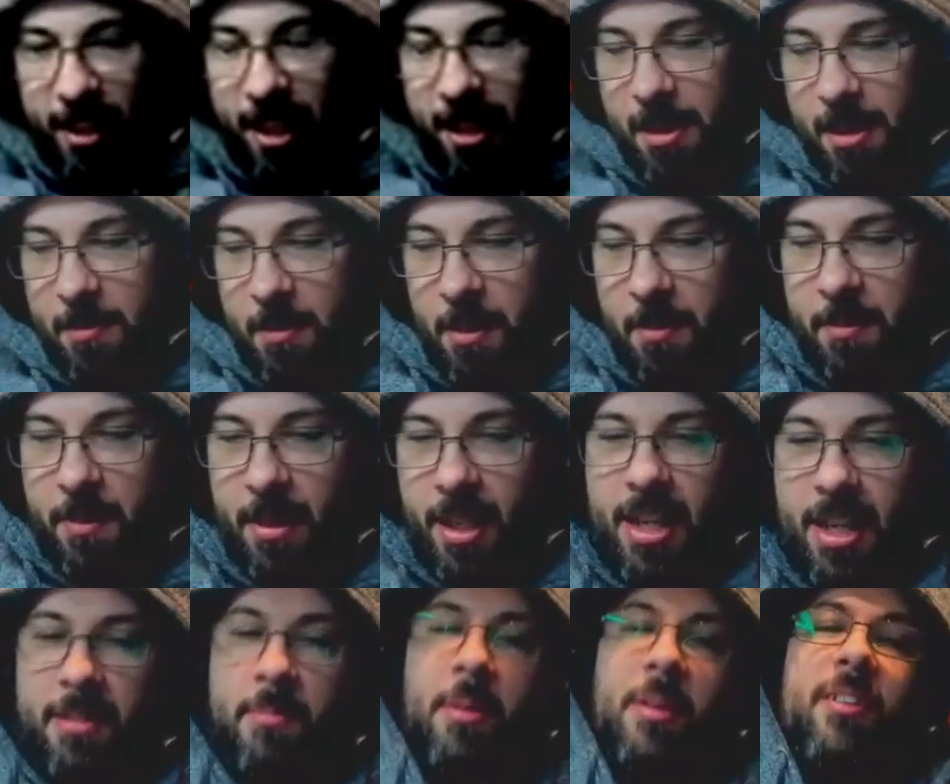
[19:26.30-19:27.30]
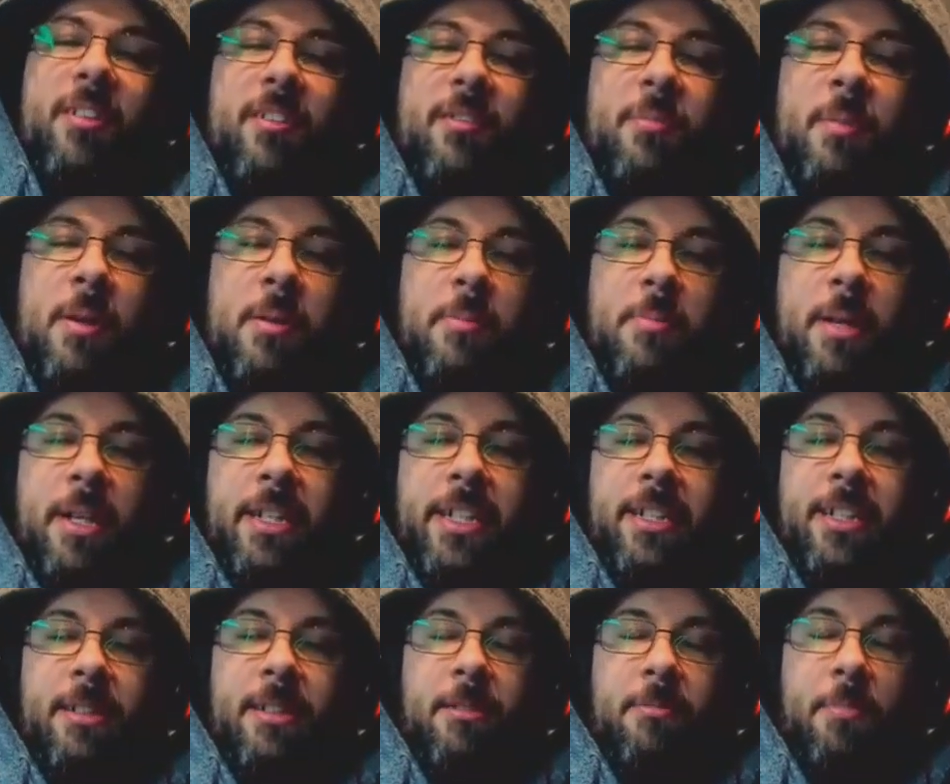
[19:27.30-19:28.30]
I'm glad I'm pulling off my
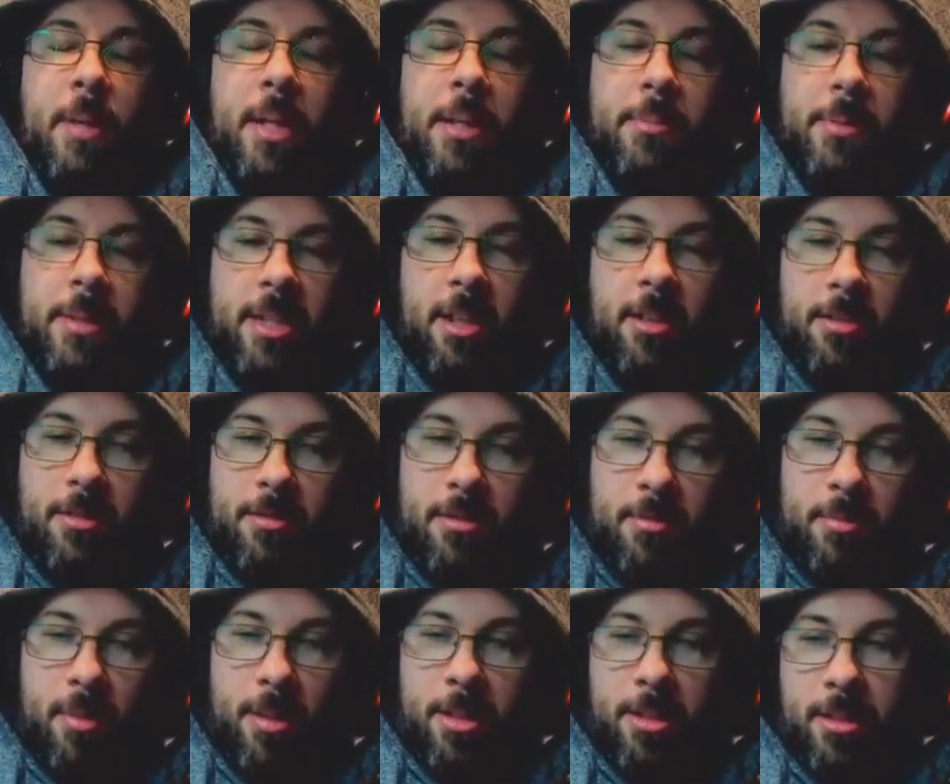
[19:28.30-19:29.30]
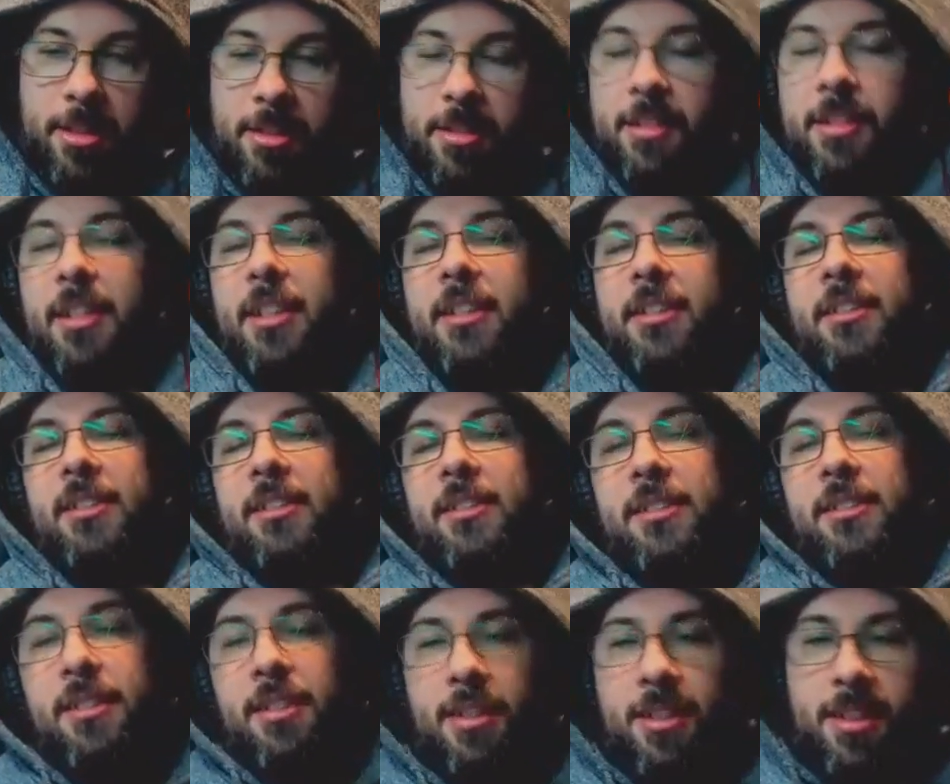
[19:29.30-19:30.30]
baby Yoda impression today.
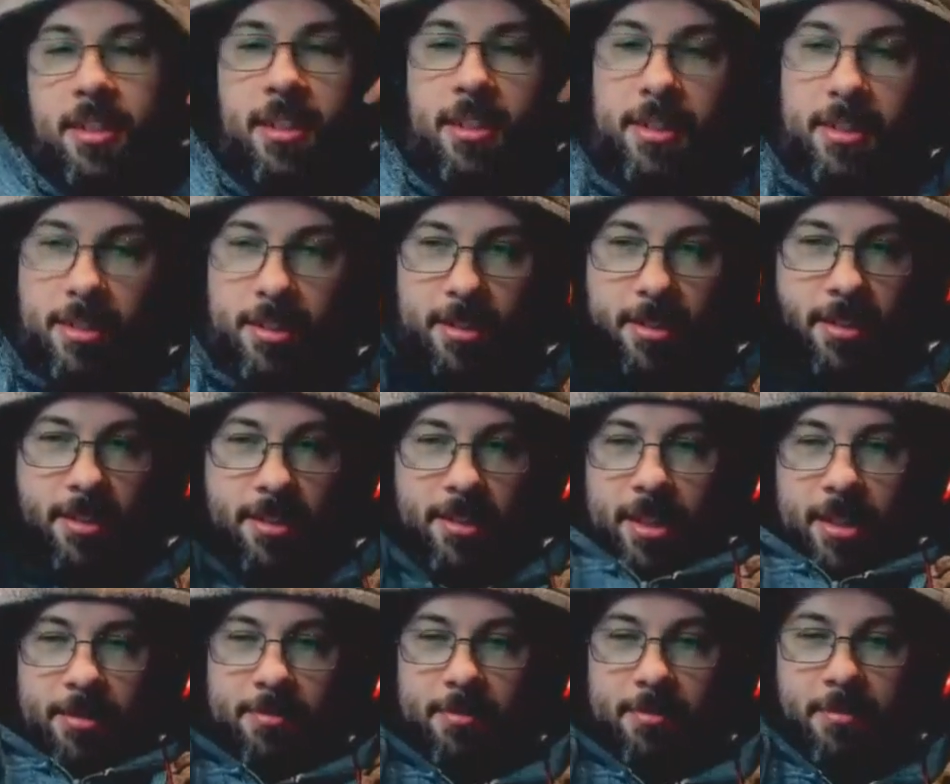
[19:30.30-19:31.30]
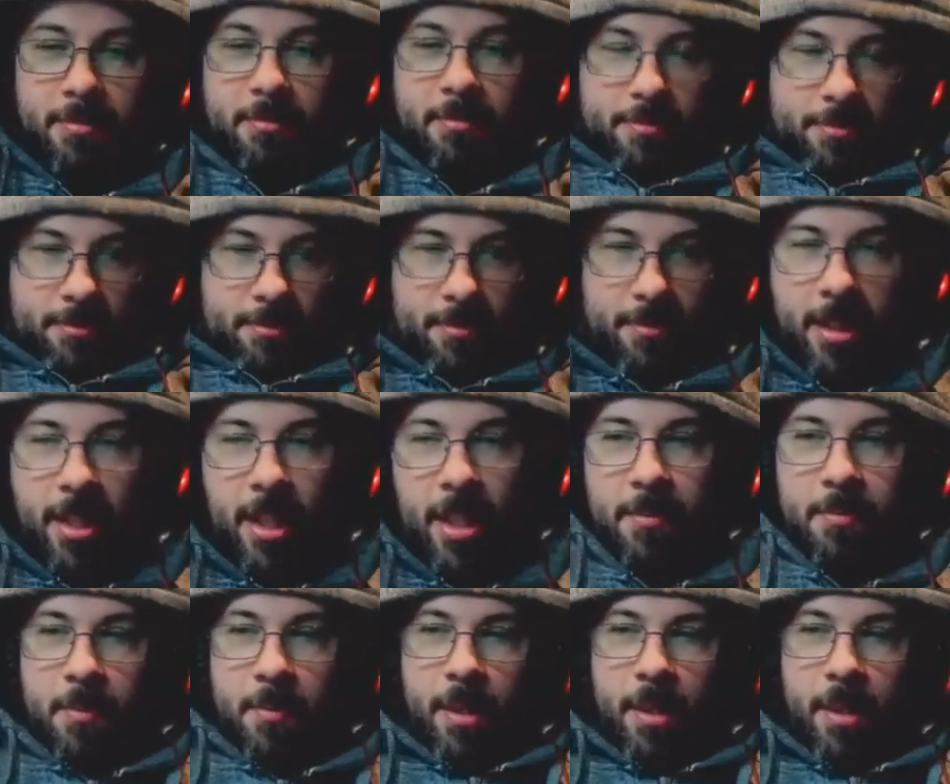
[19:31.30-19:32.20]
It's yeah.